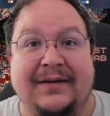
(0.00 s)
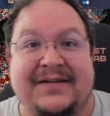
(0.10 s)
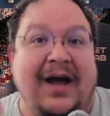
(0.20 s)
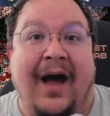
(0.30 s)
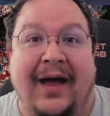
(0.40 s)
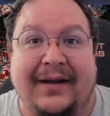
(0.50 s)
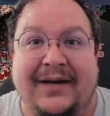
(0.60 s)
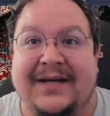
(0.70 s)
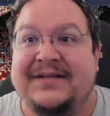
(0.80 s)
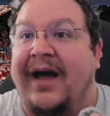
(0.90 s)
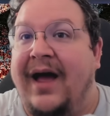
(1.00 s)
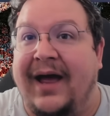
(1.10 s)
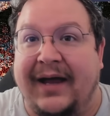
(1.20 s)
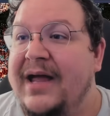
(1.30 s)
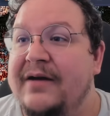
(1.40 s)
It's on, it's
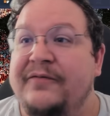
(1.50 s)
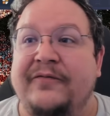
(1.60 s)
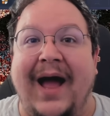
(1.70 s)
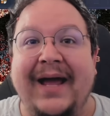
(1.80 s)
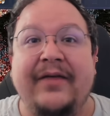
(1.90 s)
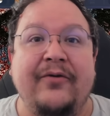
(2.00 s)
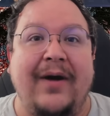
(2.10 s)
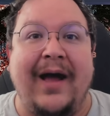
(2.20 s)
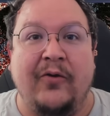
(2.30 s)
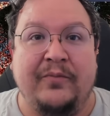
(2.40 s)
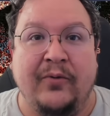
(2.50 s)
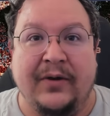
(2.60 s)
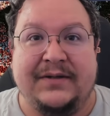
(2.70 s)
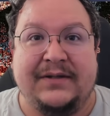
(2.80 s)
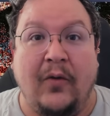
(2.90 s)
high. If either
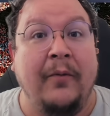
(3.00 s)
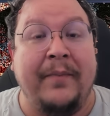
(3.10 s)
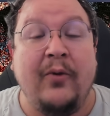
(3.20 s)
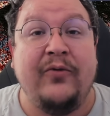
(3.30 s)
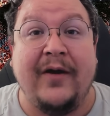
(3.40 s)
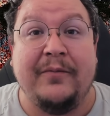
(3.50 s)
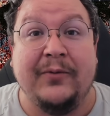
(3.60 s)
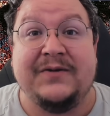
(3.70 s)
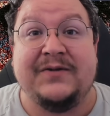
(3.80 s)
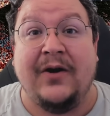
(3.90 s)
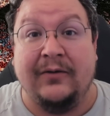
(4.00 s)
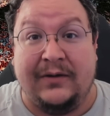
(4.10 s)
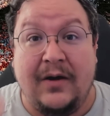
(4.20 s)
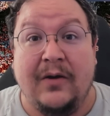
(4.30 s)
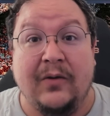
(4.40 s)
output or both outputs are
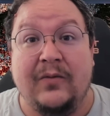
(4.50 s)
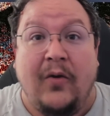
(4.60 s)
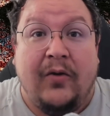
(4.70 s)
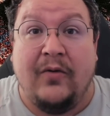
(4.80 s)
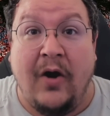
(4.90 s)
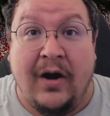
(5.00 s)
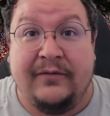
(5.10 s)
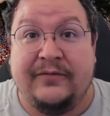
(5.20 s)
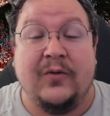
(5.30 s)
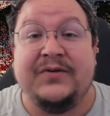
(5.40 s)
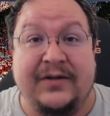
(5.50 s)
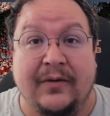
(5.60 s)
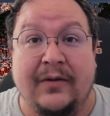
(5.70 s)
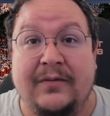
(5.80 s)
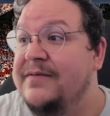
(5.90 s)
low or off or
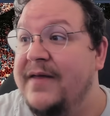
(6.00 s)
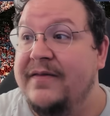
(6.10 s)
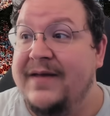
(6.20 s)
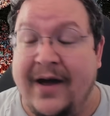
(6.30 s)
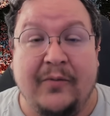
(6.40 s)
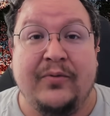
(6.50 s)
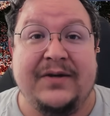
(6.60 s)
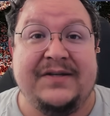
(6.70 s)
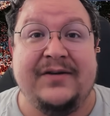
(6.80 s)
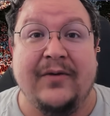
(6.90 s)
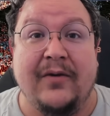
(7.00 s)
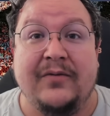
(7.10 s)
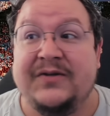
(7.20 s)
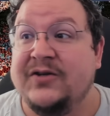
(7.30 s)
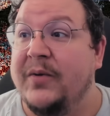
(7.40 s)
0, then the output is 0.
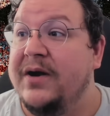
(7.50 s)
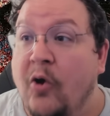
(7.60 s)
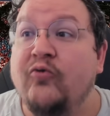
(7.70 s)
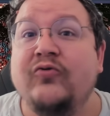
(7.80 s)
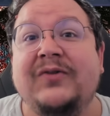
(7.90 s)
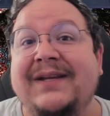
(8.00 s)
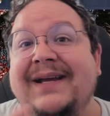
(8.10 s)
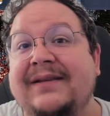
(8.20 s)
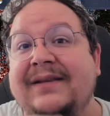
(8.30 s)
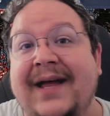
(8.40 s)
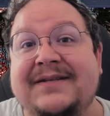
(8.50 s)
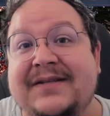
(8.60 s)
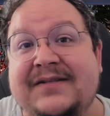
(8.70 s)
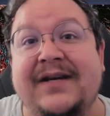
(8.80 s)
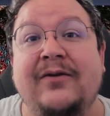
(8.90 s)
So it only lets
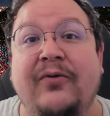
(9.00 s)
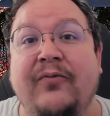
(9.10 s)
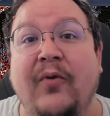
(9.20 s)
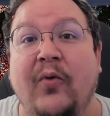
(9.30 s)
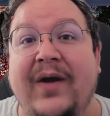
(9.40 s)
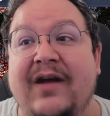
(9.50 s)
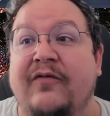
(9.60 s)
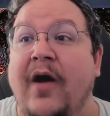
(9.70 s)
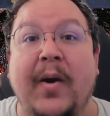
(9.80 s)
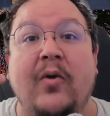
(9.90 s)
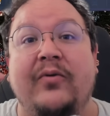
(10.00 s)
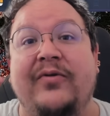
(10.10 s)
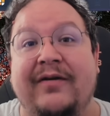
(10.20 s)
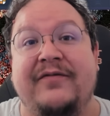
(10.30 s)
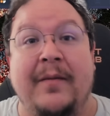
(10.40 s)
a signal through if both
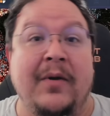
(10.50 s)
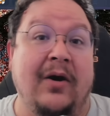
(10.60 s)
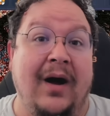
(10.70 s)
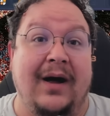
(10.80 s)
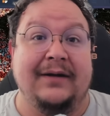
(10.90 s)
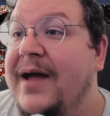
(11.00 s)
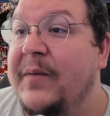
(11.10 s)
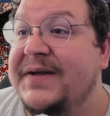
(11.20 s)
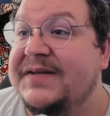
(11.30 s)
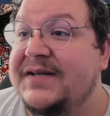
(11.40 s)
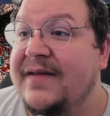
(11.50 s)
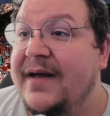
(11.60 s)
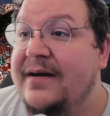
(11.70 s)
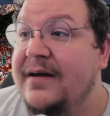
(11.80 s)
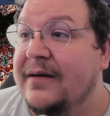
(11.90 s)
of them are on. And we can see
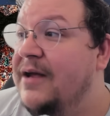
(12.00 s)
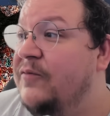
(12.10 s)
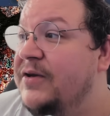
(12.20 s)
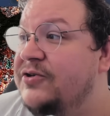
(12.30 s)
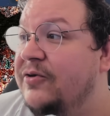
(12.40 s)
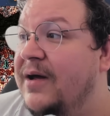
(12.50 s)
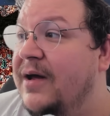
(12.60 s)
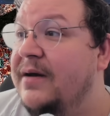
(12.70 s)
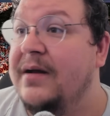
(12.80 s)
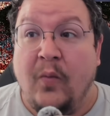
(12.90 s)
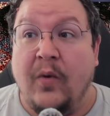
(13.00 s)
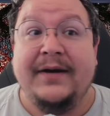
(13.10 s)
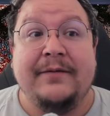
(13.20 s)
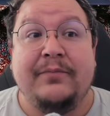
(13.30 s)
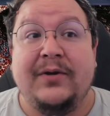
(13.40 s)
that here. If we turn on one
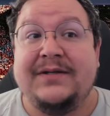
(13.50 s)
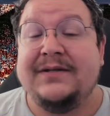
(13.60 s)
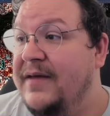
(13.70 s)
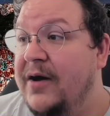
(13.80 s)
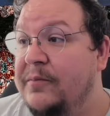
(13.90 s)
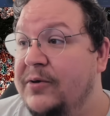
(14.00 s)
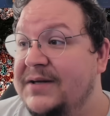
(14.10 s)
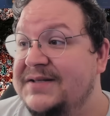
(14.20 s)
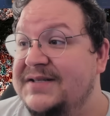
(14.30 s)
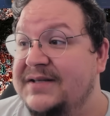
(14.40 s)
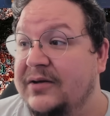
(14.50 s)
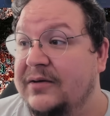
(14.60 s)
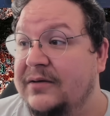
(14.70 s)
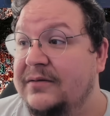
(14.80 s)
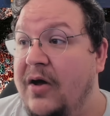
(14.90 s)
input, the output is
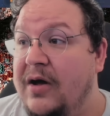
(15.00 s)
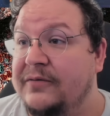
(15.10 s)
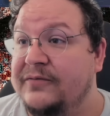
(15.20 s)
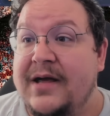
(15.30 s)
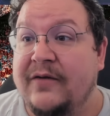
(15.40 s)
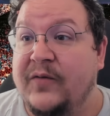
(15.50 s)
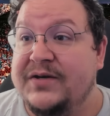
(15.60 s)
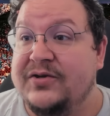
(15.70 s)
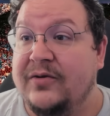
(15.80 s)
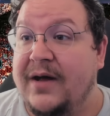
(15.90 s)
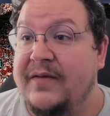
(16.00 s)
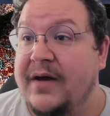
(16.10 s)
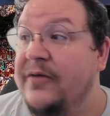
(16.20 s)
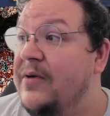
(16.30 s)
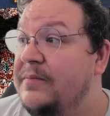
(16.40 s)
still off. If we turn on the
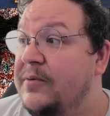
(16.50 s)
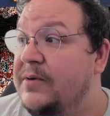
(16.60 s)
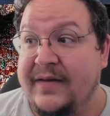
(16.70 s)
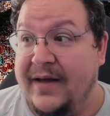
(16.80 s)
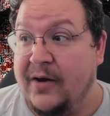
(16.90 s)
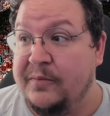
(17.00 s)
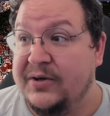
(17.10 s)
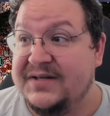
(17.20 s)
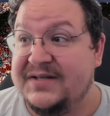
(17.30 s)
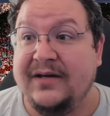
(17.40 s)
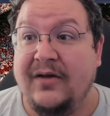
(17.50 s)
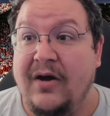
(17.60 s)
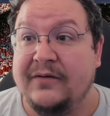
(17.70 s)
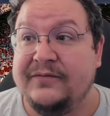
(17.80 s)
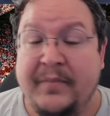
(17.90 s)
other input, the output is still
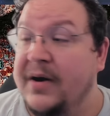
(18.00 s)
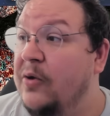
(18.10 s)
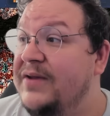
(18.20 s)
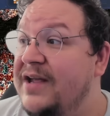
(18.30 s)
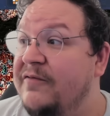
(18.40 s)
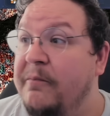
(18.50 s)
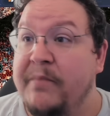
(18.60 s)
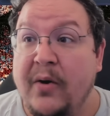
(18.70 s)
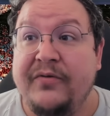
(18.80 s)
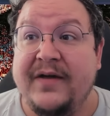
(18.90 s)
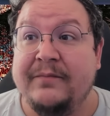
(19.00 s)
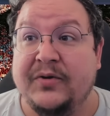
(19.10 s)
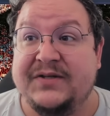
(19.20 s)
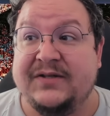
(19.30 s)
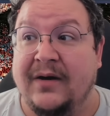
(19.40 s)
off. But only if both
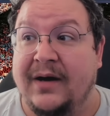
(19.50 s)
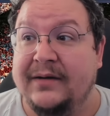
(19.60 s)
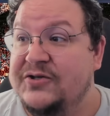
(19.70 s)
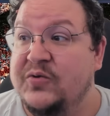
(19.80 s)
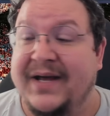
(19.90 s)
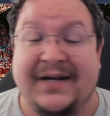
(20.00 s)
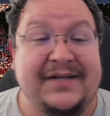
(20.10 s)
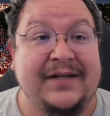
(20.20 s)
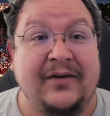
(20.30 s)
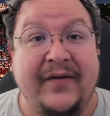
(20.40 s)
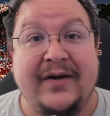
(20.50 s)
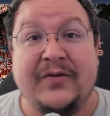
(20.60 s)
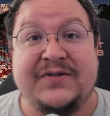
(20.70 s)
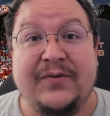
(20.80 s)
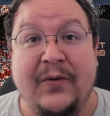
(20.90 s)
inputs are on do we get a signal that
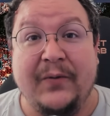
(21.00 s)
goes through.